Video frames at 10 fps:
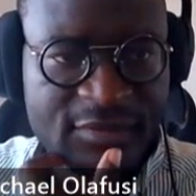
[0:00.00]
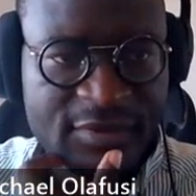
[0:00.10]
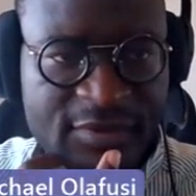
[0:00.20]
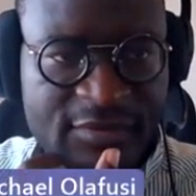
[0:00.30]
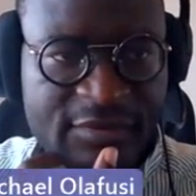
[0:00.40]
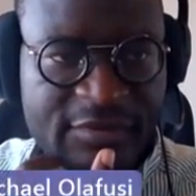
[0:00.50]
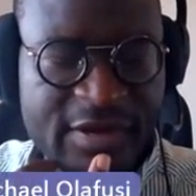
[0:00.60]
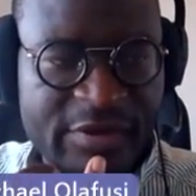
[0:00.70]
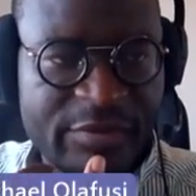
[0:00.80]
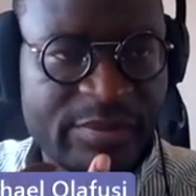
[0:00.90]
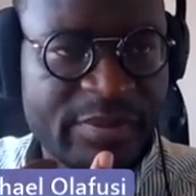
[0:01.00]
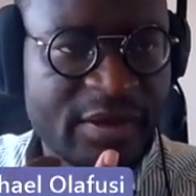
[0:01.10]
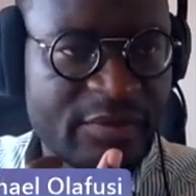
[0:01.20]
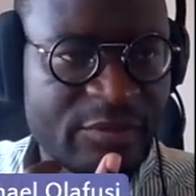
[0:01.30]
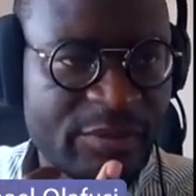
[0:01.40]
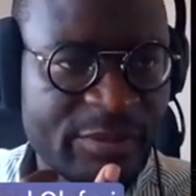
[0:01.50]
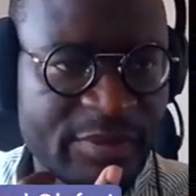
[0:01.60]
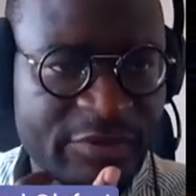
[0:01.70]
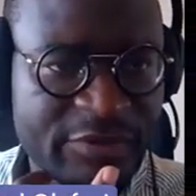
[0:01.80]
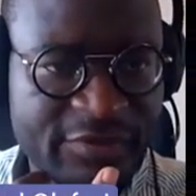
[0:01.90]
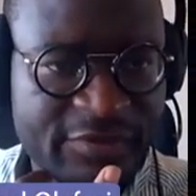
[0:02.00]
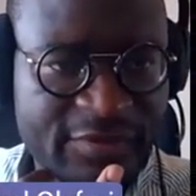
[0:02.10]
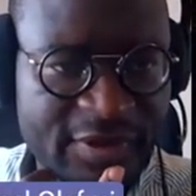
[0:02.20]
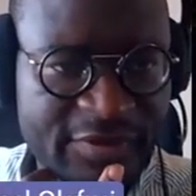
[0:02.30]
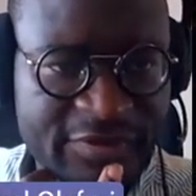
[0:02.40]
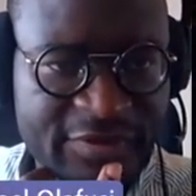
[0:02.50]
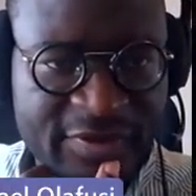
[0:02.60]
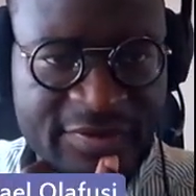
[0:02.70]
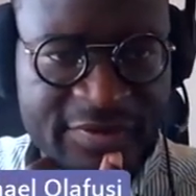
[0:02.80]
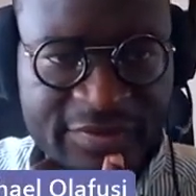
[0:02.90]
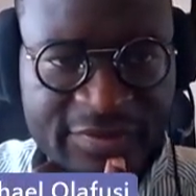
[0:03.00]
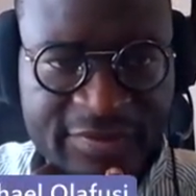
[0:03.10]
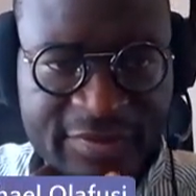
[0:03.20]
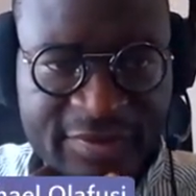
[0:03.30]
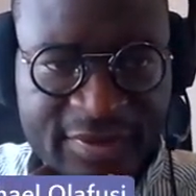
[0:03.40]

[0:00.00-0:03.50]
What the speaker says: So it looks like we made most of our sales